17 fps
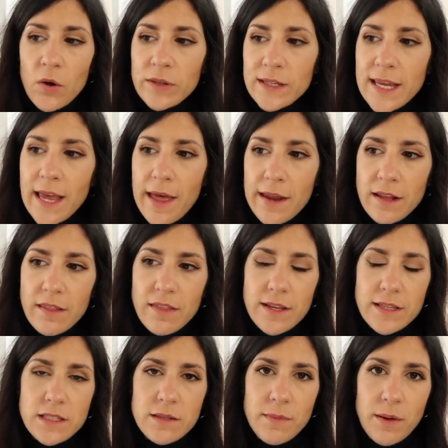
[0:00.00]
only adding
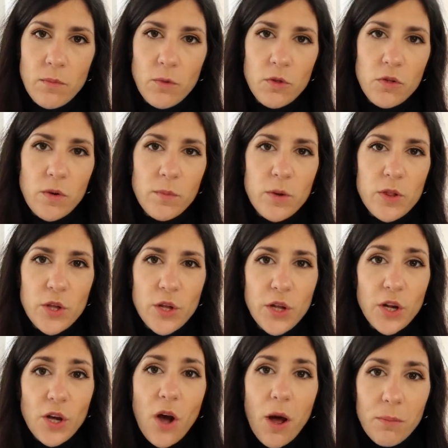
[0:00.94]
things to my wardrobe which are
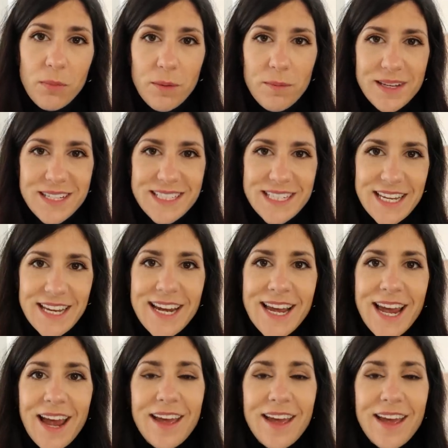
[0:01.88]
going to complement it